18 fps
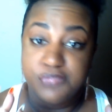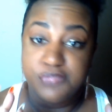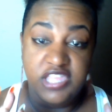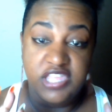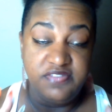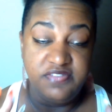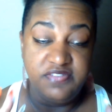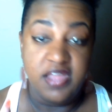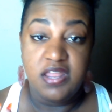
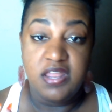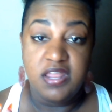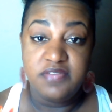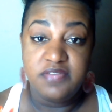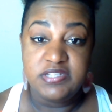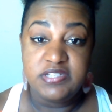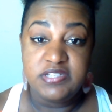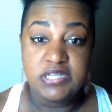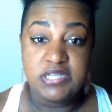If y'all love
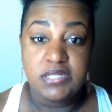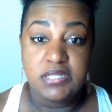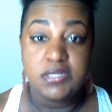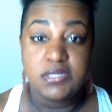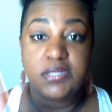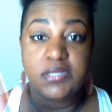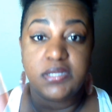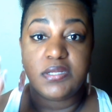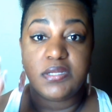each other,
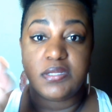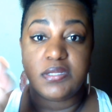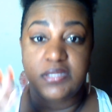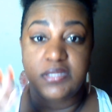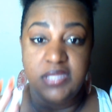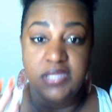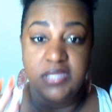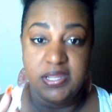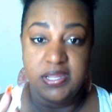
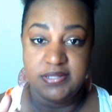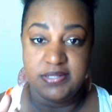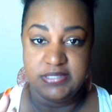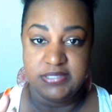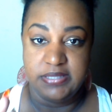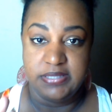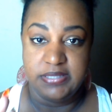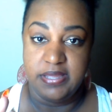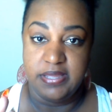get it
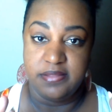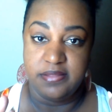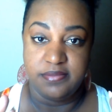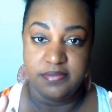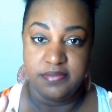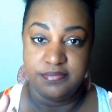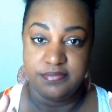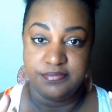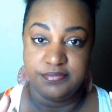together,
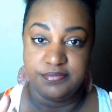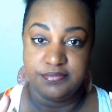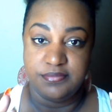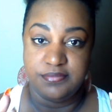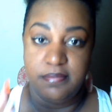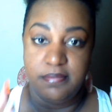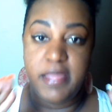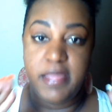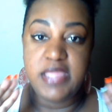
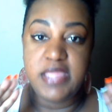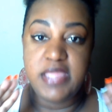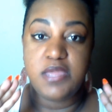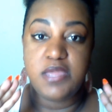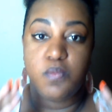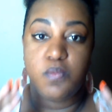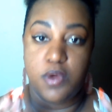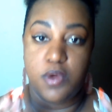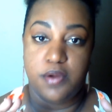make
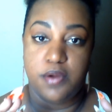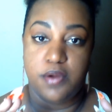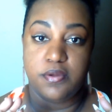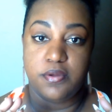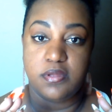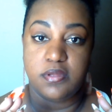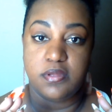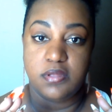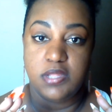it
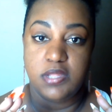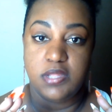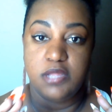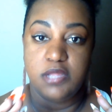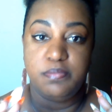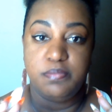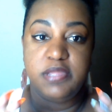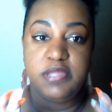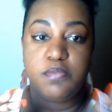work,
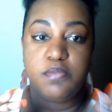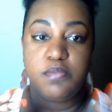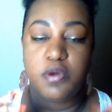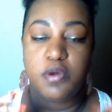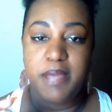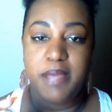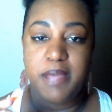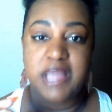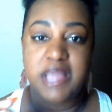be more
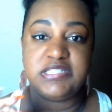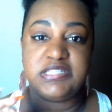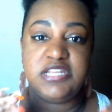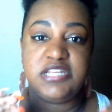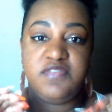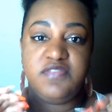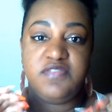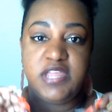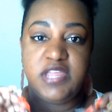
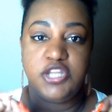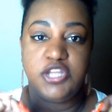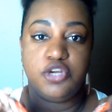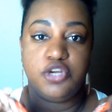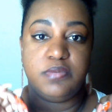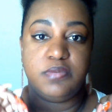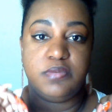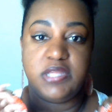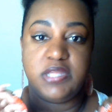positive in
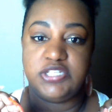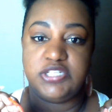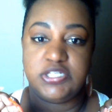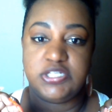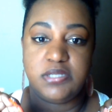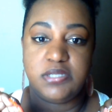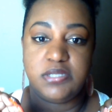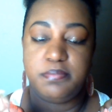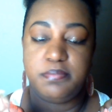your
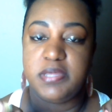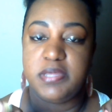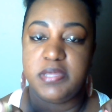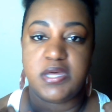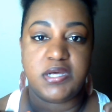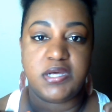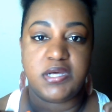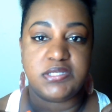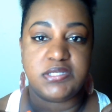relationship
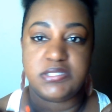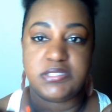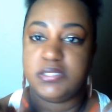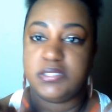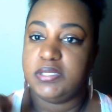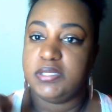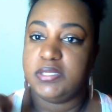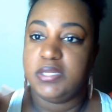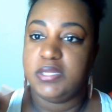because
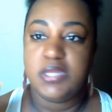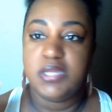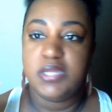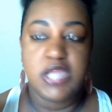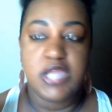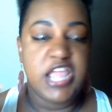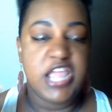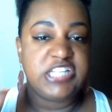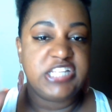
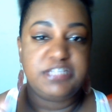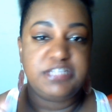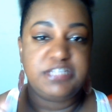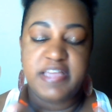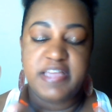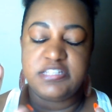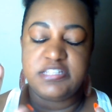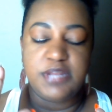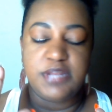it just
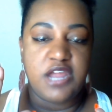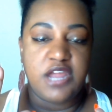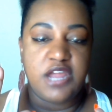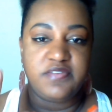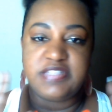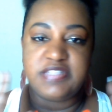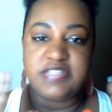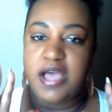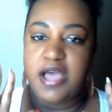makes me
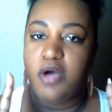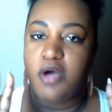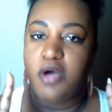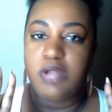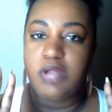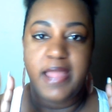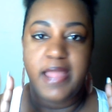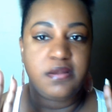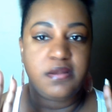nervous. I don't
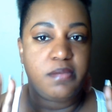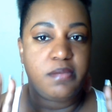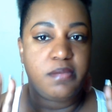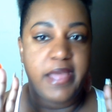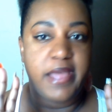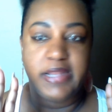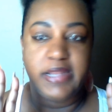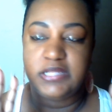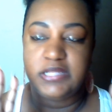like
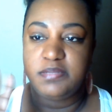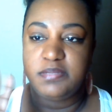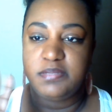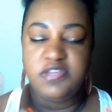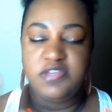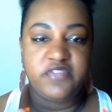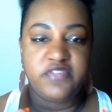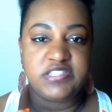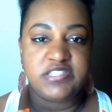nobody to
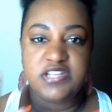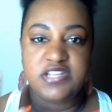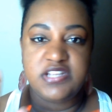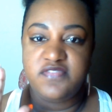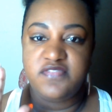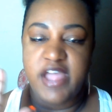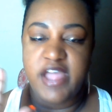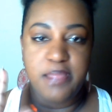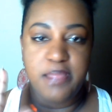be fussing and
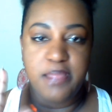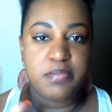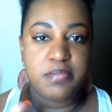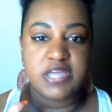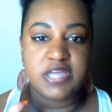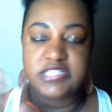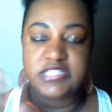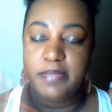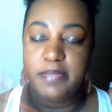fighting
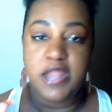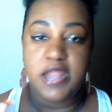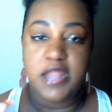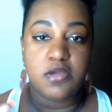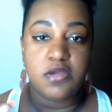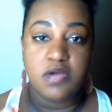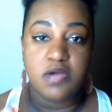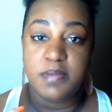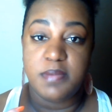because somebody
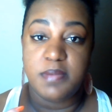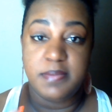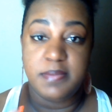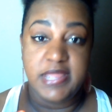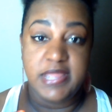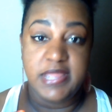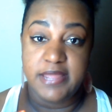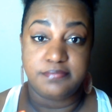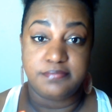gonna come up
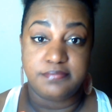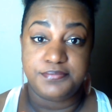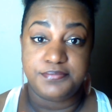dead.